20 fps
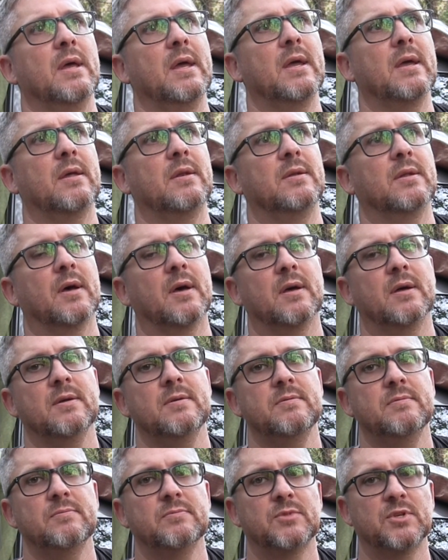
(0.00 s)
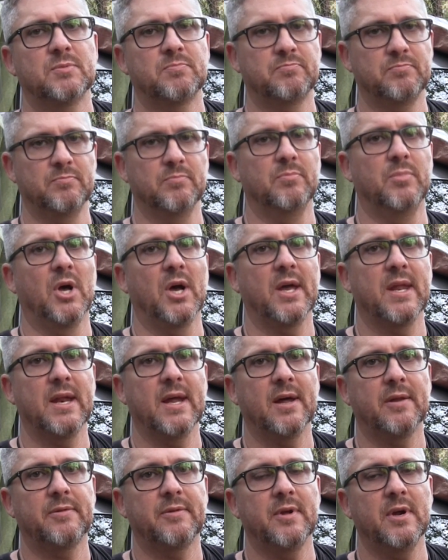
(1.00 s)
and uh, just
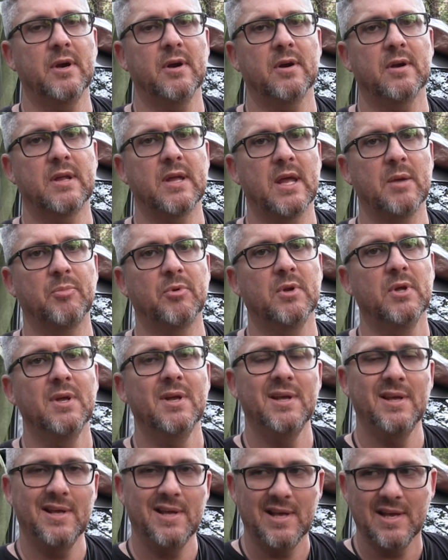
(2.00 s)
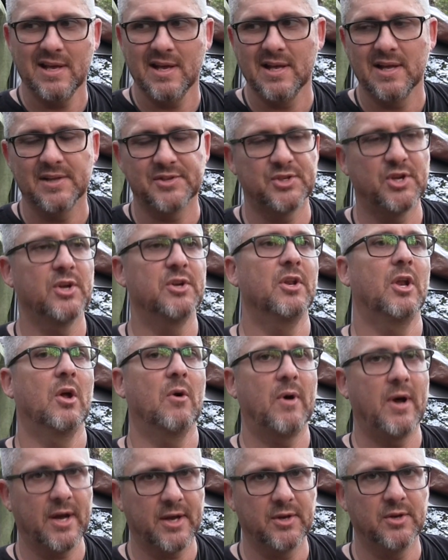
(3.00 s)
bugging out there and camping. It's good to
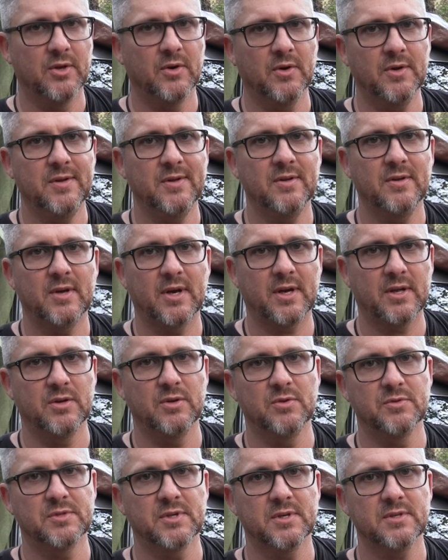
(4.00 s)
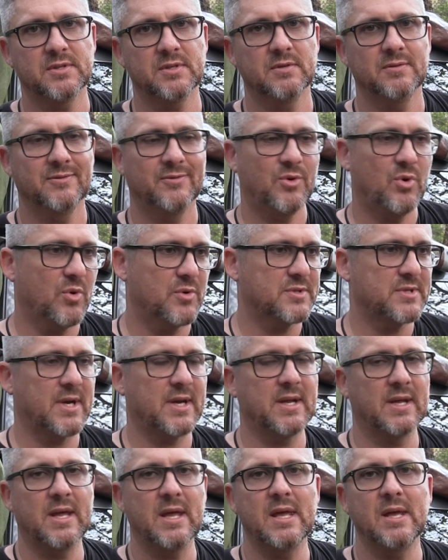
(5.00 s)
know I can do it. I can use this. Of course,
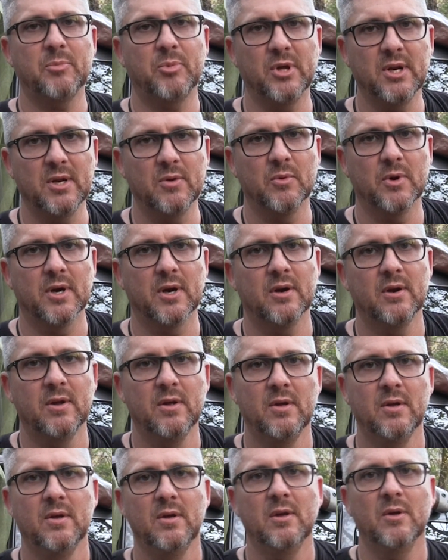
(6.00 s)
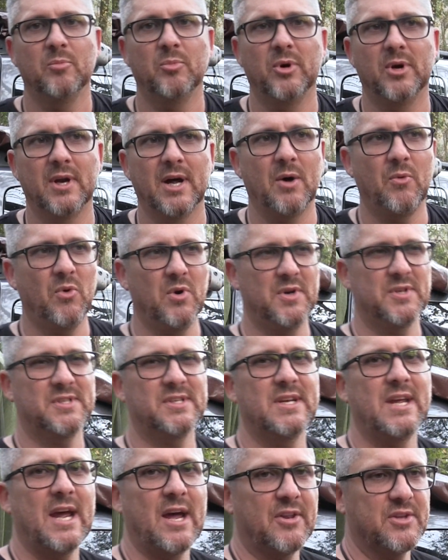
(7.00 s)
I can camp anywhere, but I wanted to
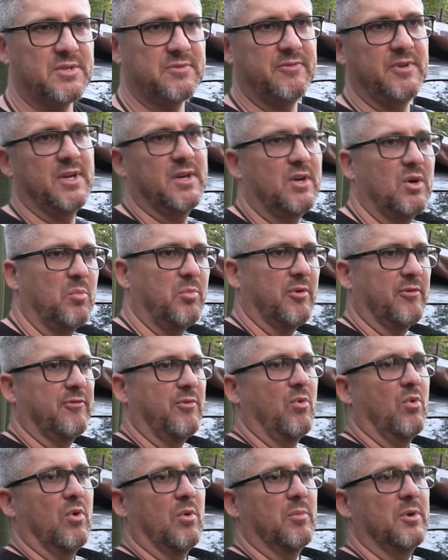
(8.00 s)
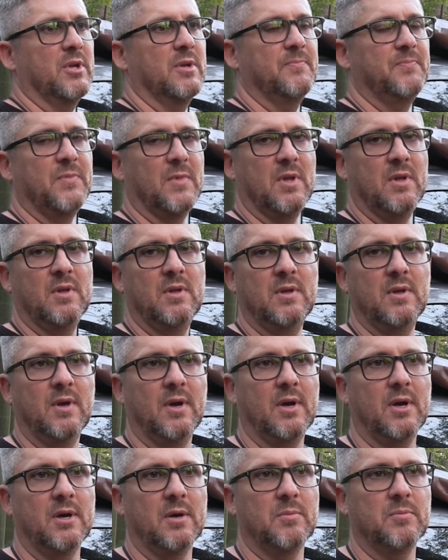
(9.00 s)
see how this vehicle performed.
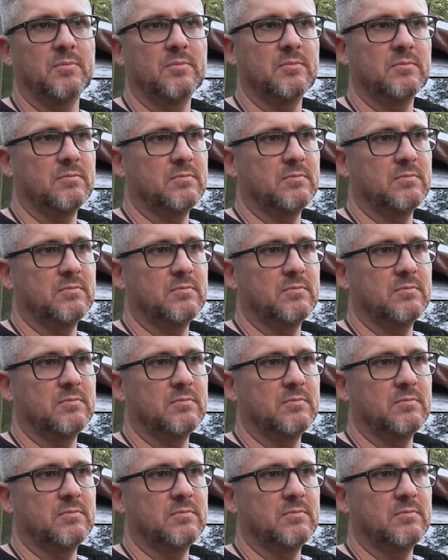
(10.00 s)
Um,